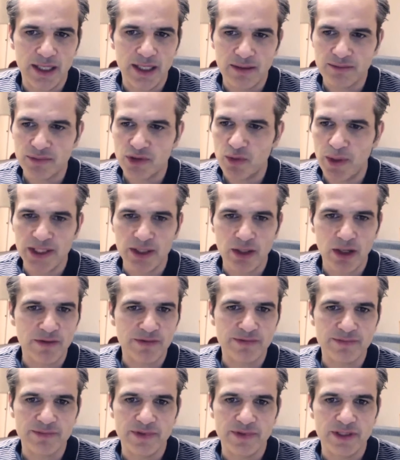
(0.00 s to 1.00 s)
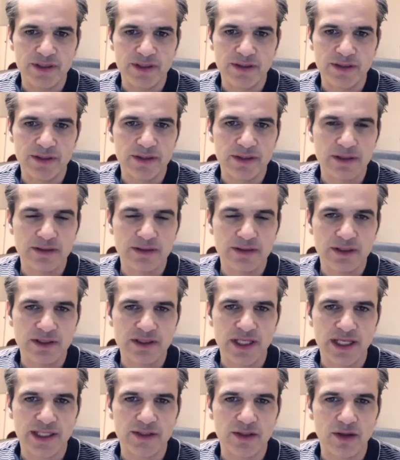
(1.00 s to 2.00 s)
Quite often the
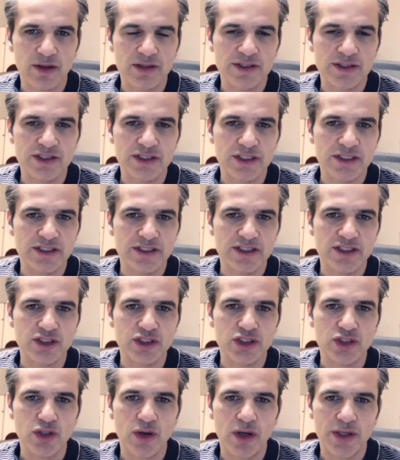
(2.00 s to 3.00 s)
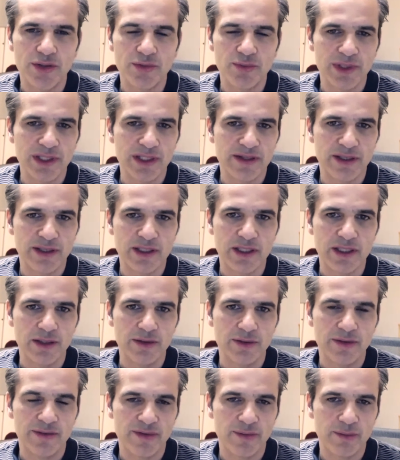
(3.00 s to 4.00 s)
technology is not really the
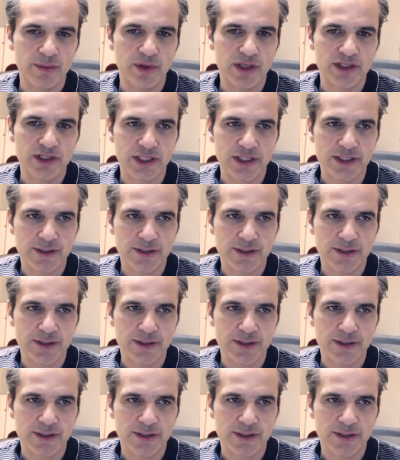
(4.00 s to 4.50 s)
killer of the project.